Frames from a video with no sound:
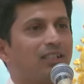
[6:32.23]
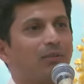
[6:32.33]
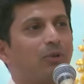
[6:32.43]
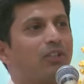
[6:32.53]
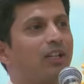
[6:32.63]

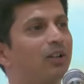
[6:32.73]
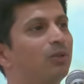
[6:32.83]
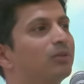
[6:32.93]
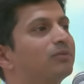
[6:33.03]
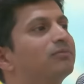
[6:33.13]
about
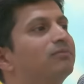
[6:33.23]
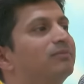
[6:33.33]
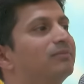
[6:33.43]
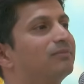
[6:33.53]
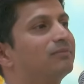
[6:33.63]
how
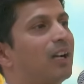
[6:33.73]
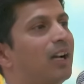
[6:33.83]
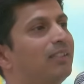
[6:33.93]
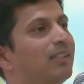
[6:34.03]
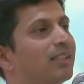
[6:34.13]

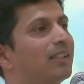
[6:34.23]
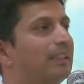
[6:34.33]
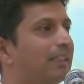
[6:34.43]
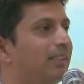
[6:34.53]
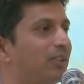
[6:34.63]

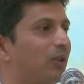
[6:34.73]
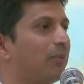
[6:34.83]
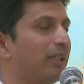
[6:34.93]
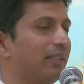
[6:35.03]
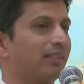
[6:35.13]
uncertain
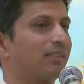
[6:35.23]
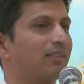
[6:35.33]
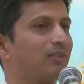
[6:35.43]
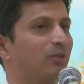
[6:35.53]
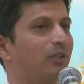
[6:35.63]
Swami
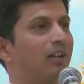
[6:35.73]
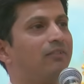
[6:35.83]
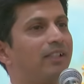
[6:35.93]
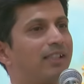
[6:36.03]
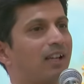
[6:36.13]
is, to
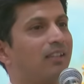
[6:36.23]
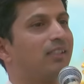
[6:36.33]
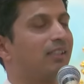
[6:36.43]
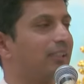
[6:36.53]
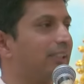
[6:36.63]
love his
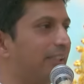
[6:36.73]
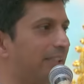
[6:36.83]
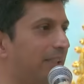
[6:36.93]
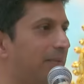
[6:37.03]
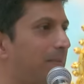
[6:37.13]

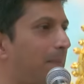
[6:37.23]
uncertainty.